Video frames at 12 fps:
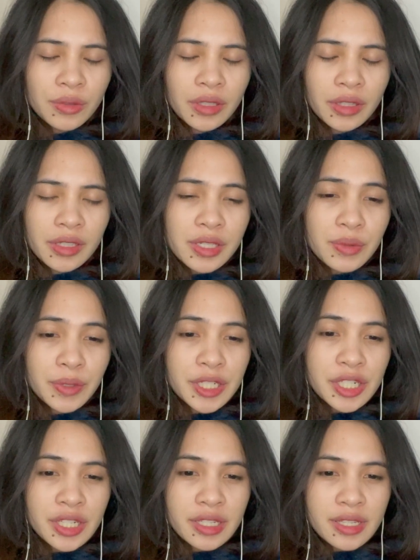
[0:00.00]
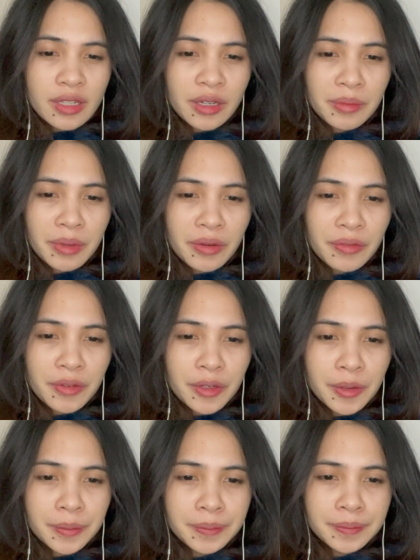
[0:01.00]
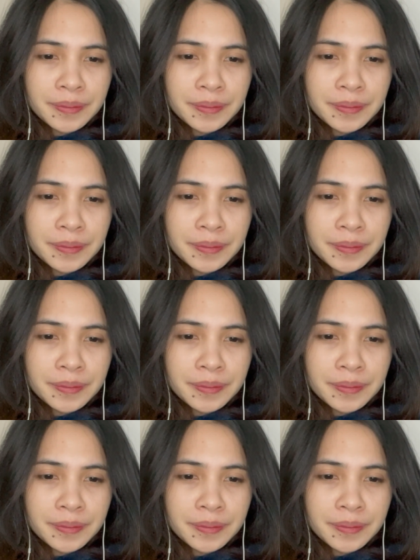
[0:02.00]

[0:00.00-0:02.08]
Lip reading: that is where she is coming from.